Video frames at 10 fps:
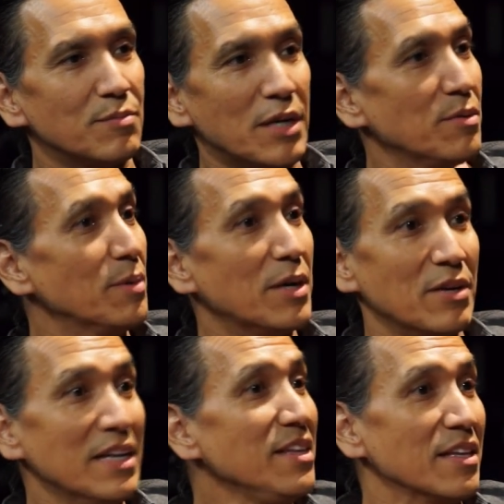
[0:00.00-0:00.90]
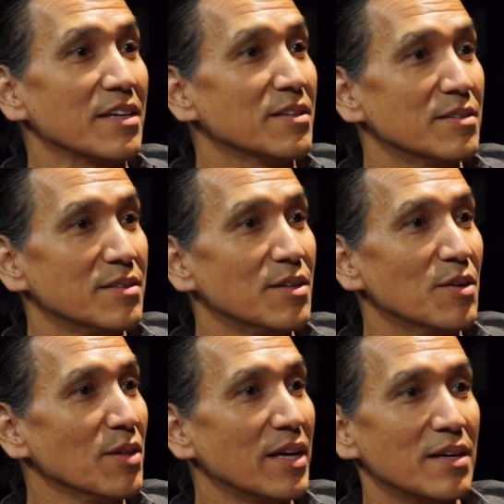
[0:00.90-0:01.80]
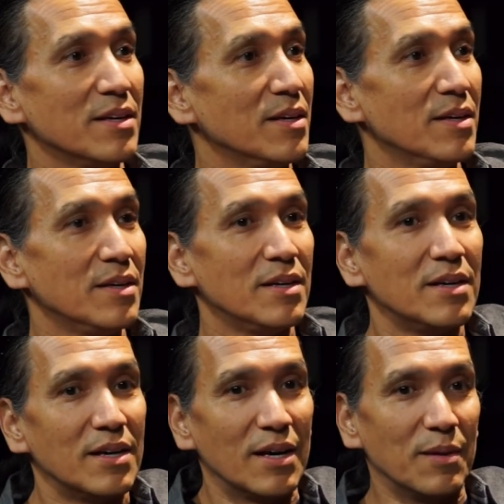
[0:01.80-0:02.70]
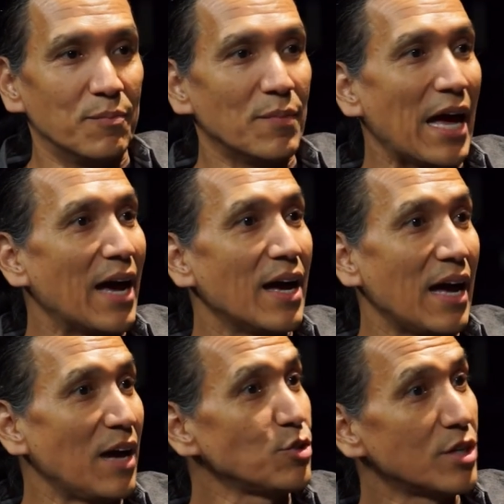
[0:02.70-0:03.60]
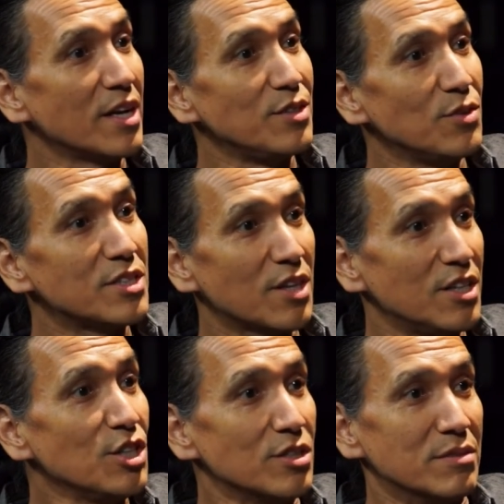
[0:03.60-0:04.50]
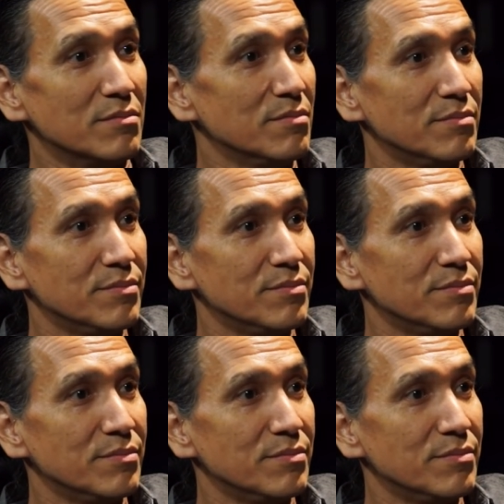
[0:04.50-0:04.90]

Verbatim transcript: about about anything. You know, like um, how should I do this audition?